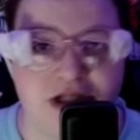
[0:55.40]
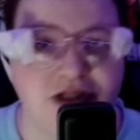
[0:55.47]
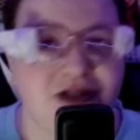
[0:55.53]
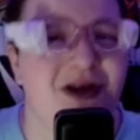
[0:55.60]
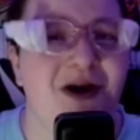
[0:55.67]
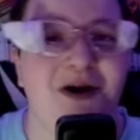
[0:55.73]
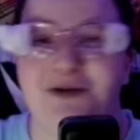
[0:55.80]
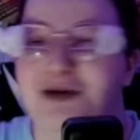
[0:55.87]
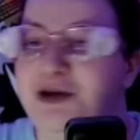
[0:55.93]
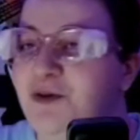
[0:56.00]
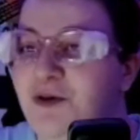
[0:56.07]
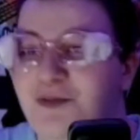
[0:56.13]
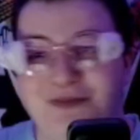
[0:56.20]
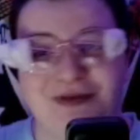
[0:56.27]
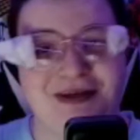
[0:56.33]
so you
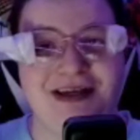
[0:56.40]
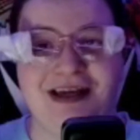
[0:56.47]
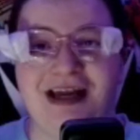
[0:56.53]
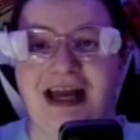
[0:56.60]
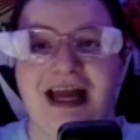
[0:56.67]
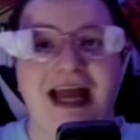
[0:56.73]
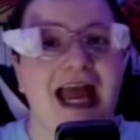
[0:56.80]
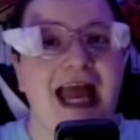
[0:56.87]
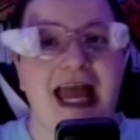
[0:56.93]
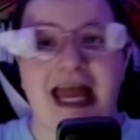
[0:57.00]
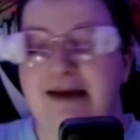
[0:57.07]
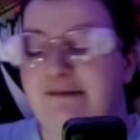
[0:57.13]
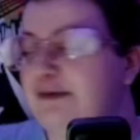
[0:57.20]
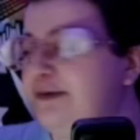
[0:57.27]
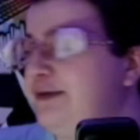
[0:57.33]
won't be
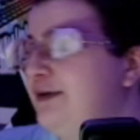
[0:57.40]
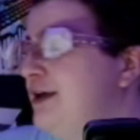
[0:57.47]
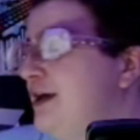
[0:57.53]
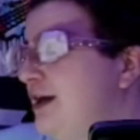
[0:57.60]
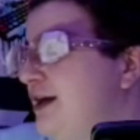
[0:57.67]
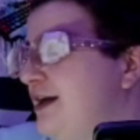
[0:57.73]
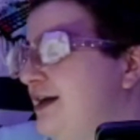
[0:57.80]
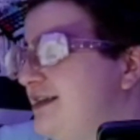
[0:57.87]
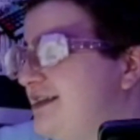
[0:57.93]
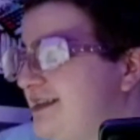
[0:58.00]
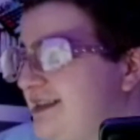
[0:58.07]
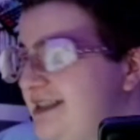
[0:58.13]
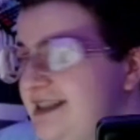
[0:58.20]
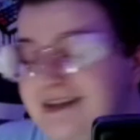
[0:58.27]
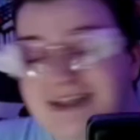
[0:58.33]
able to
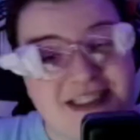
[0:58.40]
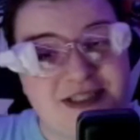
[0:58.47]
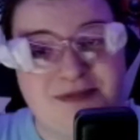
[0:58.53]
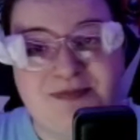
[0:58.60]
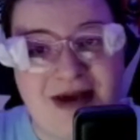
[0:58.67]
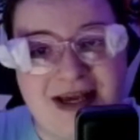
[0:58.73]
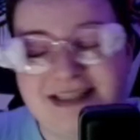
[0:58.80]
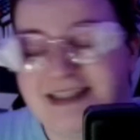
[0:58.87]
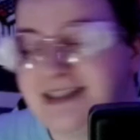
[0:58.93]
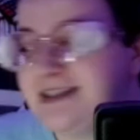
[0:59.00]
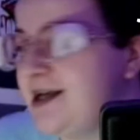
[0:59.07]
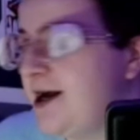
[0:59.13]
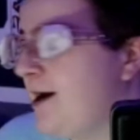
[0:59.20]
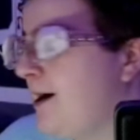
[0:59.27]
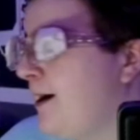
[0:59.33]
see this mess.
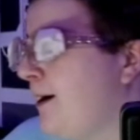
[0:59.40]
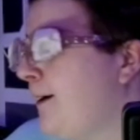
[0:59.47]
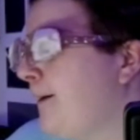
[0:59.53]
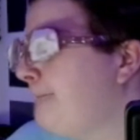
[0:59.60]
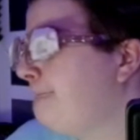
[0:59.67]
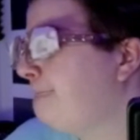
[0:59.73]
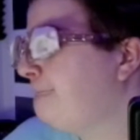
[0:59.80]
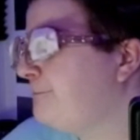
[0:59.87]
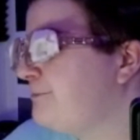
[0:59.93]
Um,